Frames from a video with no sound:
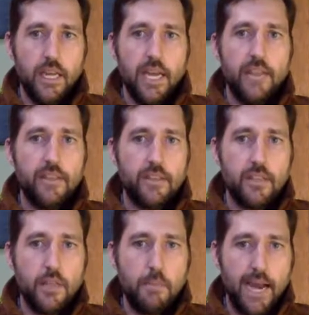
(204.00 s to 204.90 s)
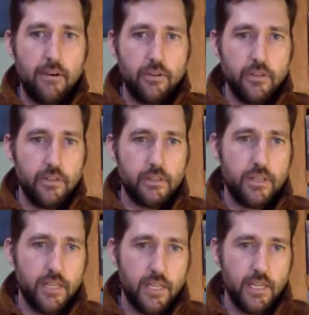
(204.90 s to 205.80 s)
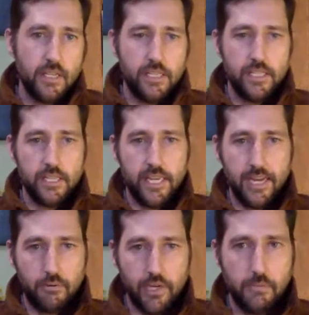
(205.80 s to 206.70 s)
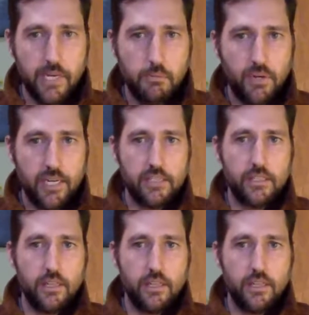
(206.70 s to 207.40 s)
And the power that equanimity brings